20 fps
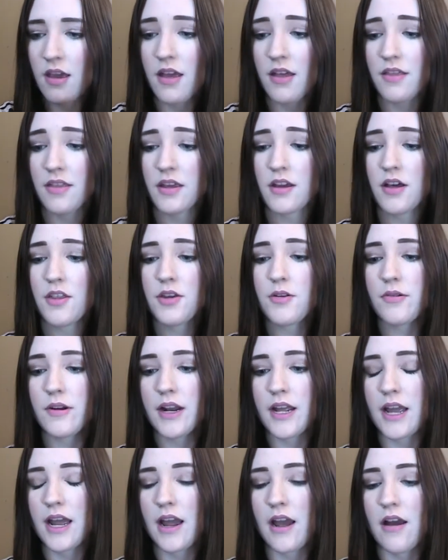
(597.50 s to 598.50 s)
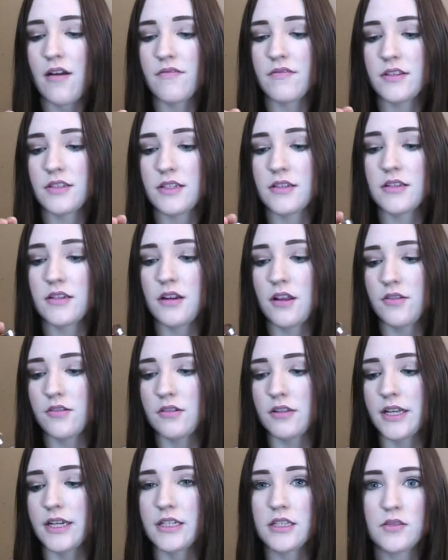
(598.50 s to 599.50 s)
The other one I have, this is another
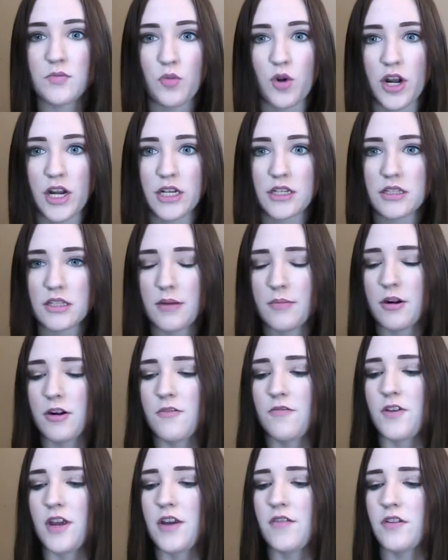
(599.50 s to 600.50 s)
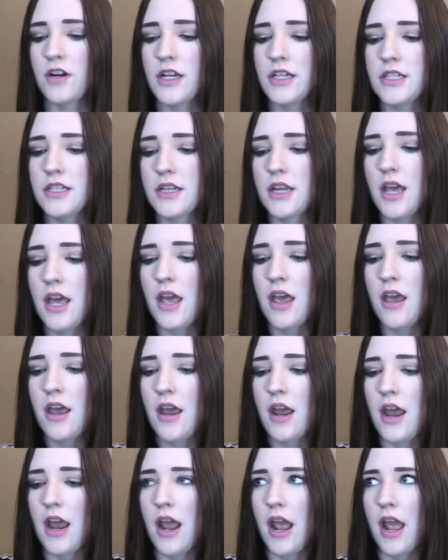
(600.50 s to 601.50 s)
like spring summer favorite,
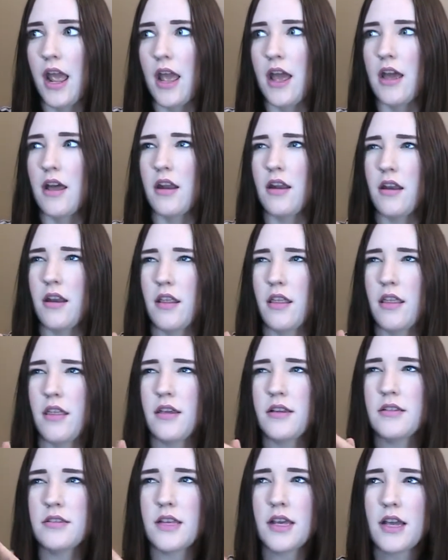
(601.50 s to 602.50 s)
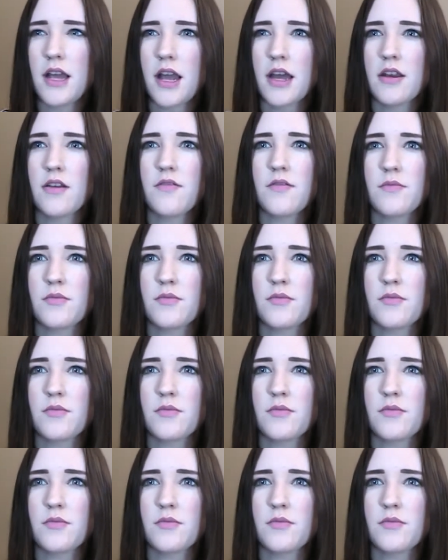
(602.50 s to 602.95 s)
and this I kind of in